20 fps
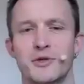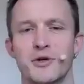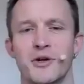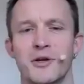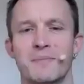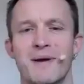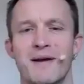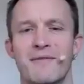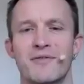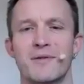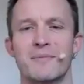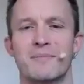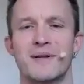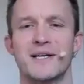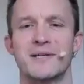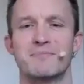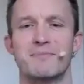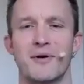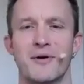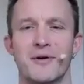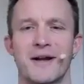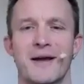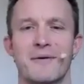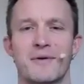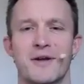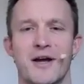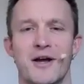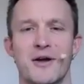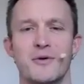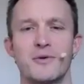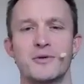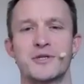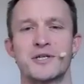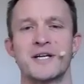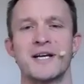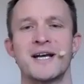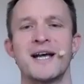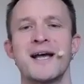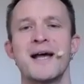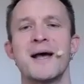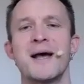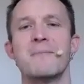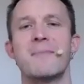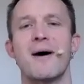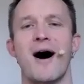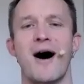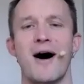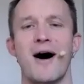Johnny Bevan, the police burnout coach. But